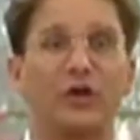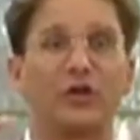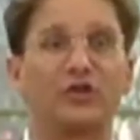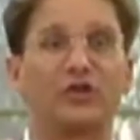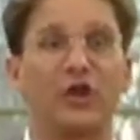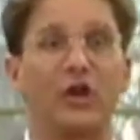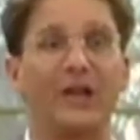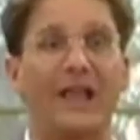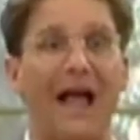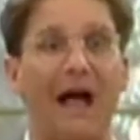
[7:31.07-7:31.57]
to
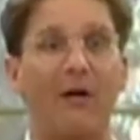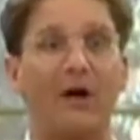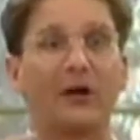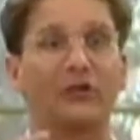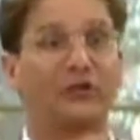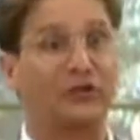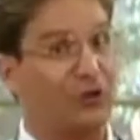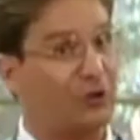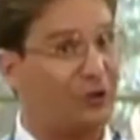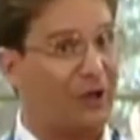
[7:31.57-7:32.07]
show you how our
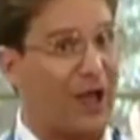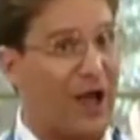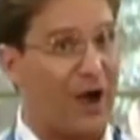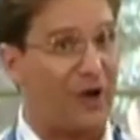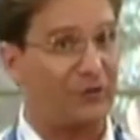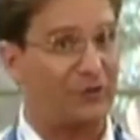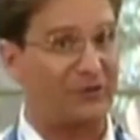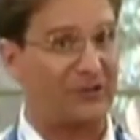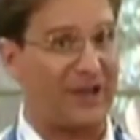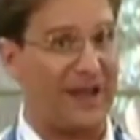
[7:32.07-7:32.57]
two
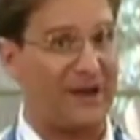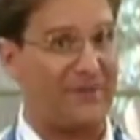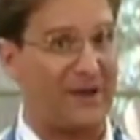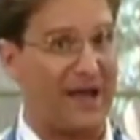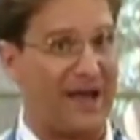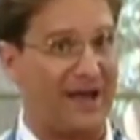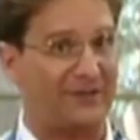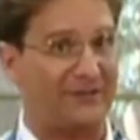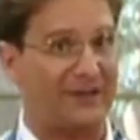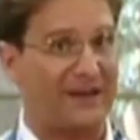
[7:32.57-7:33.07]
loaves came
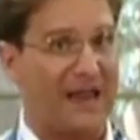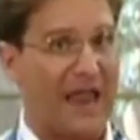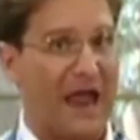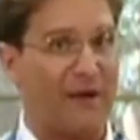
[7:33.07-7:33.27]
out